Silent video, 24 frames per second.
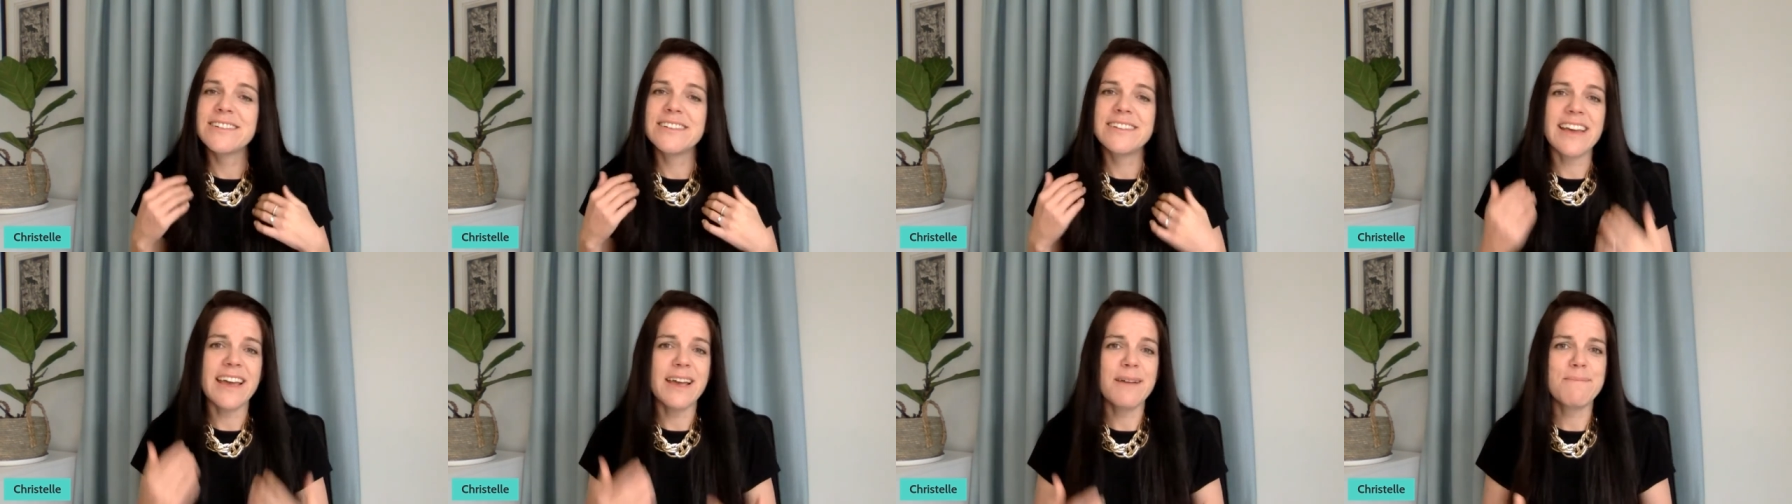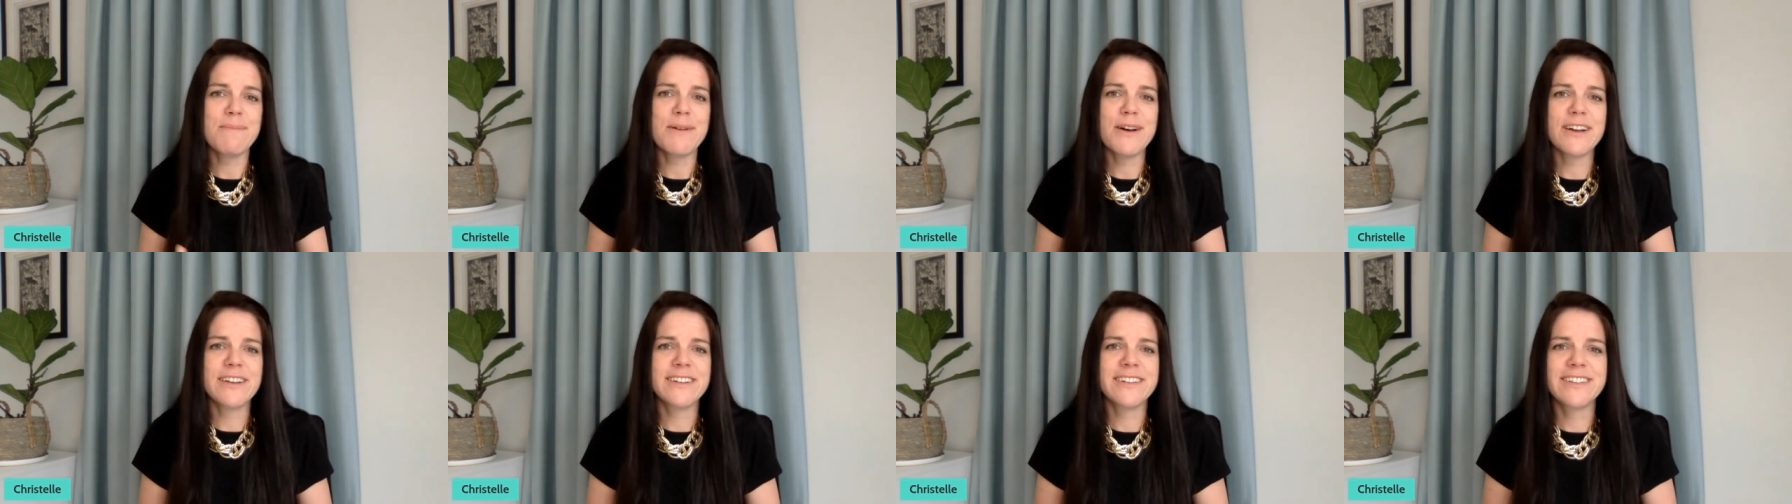
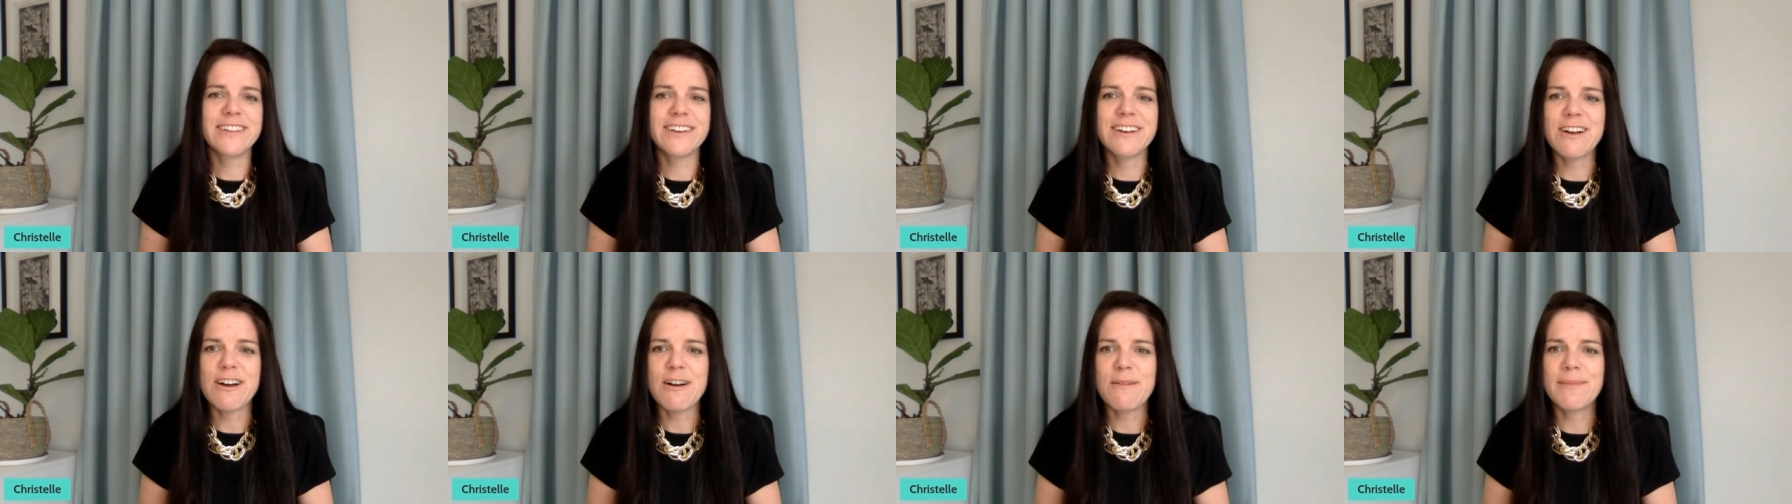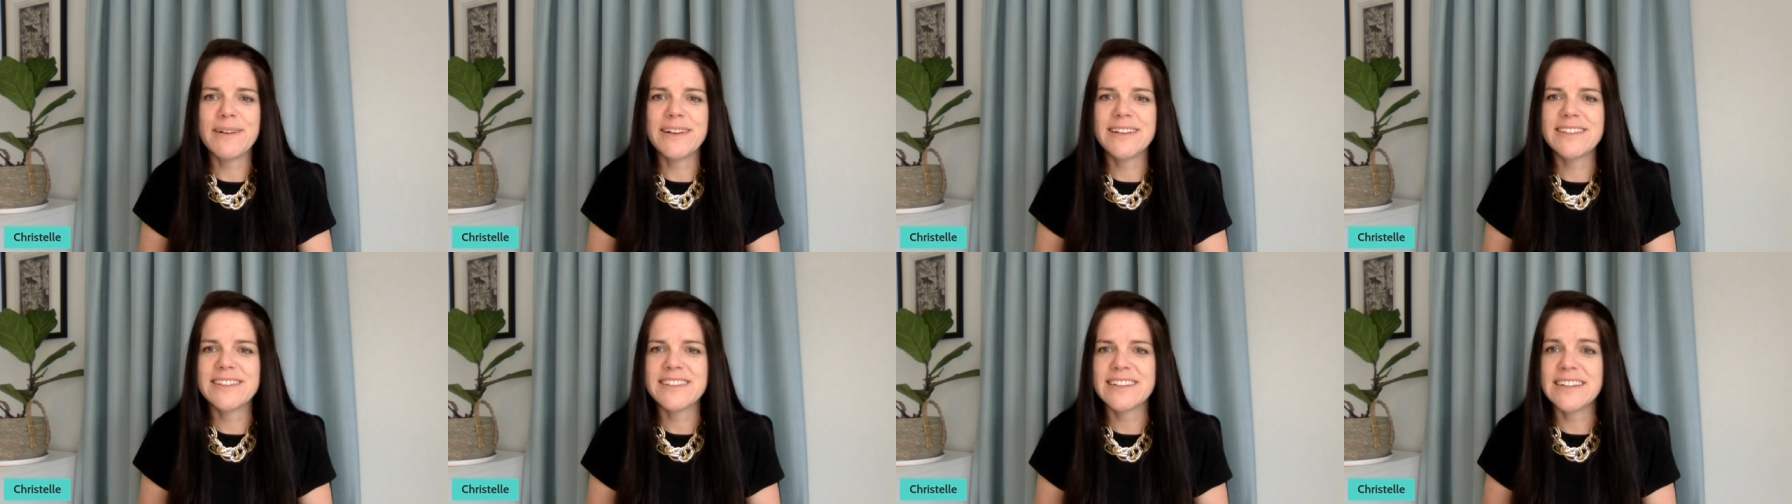take part in the
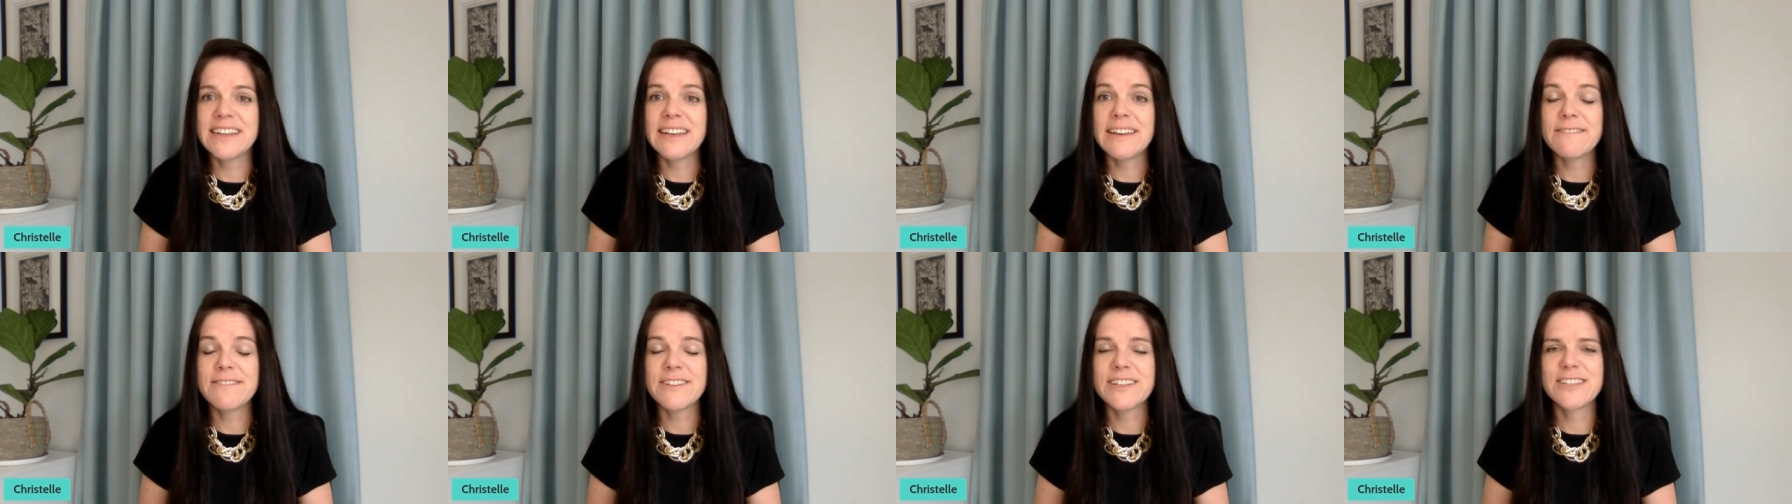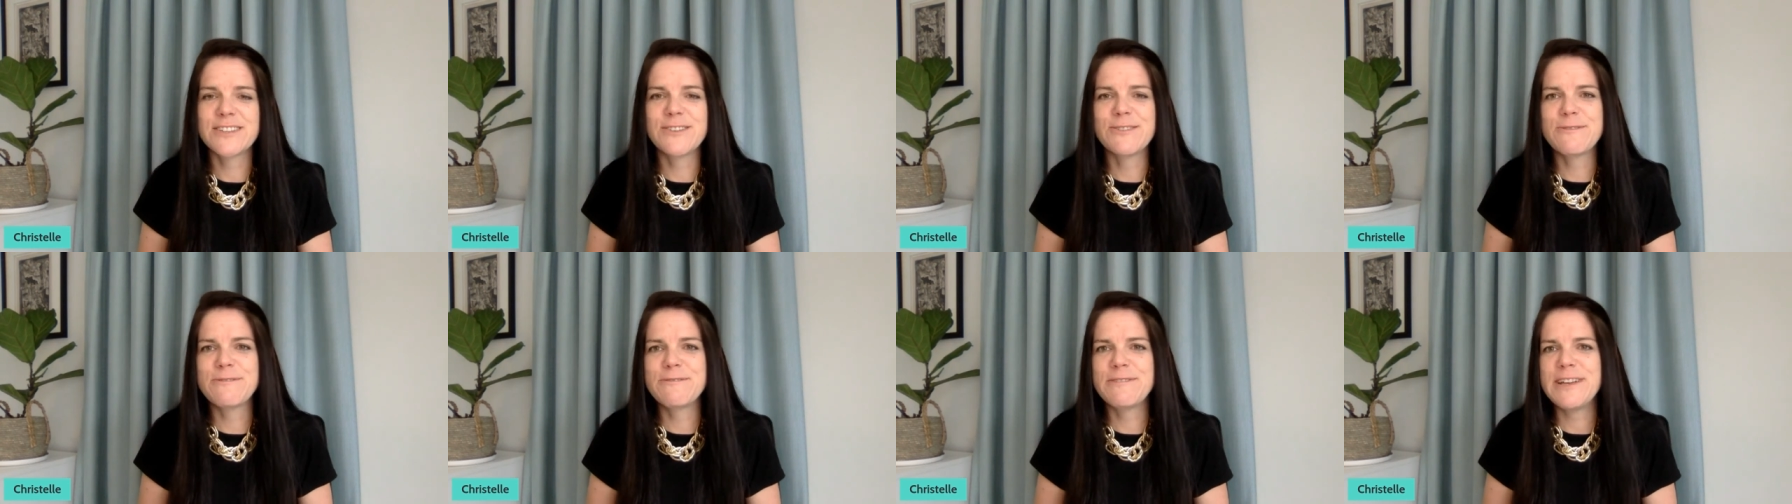comments and give
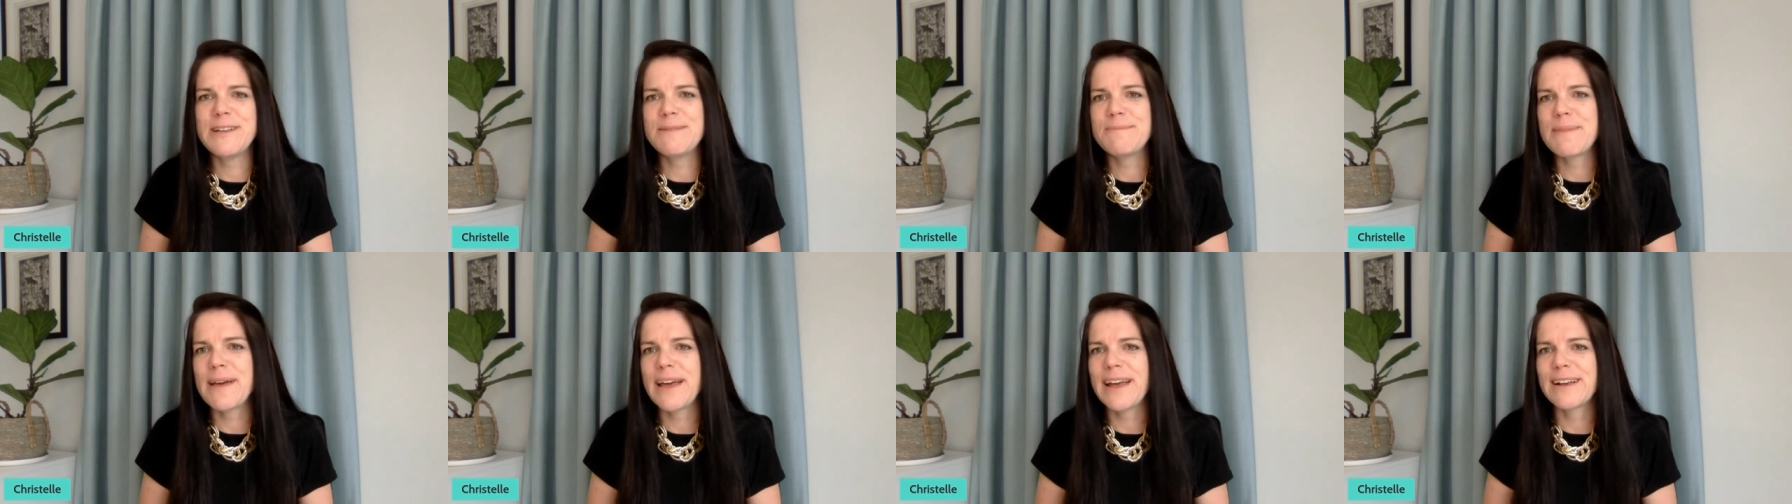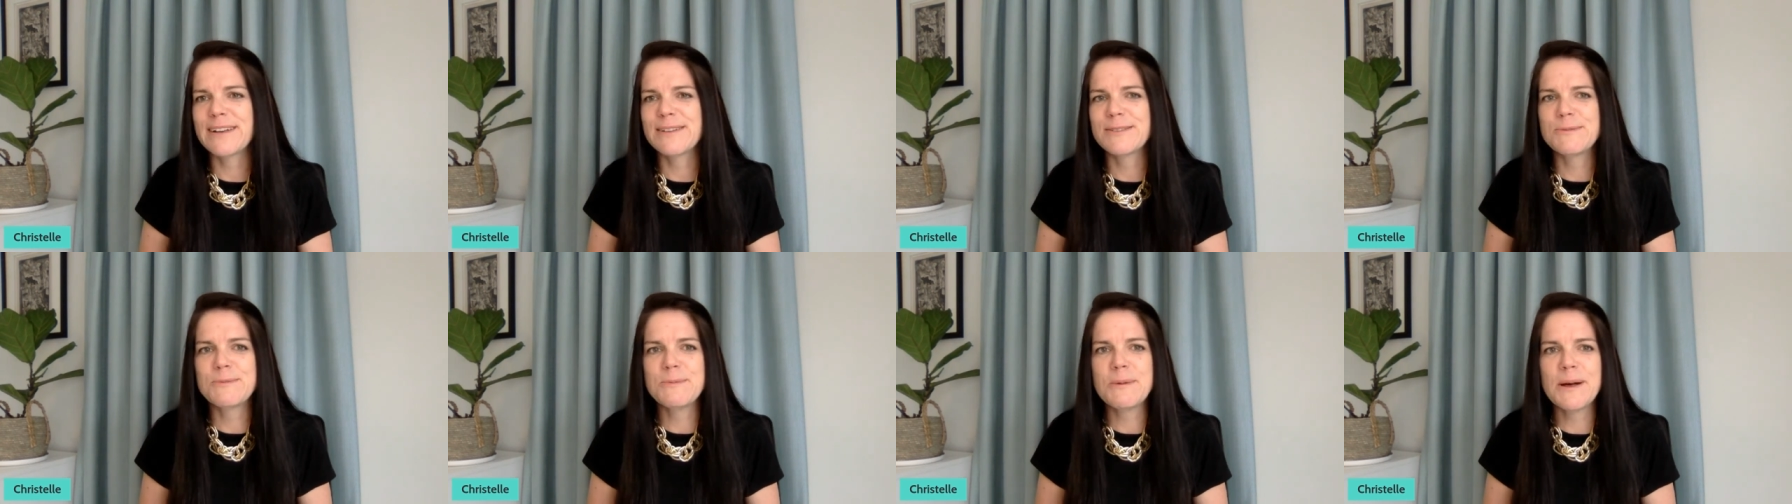us your feedback
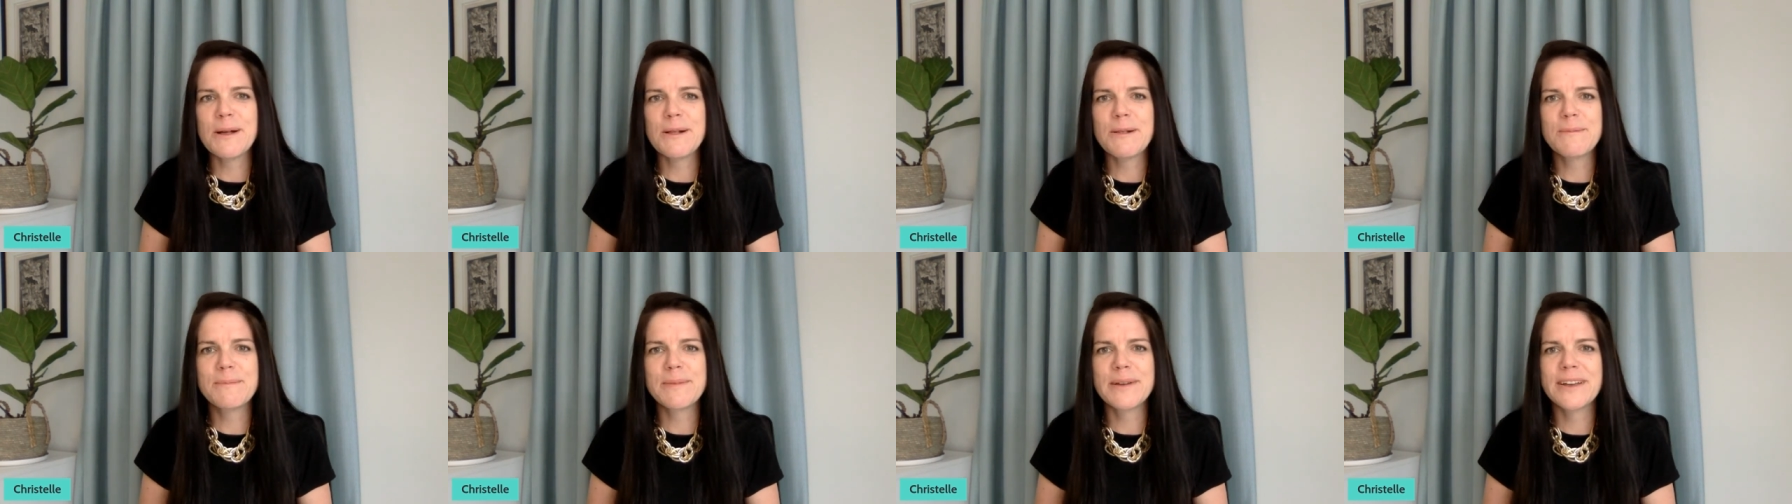as well,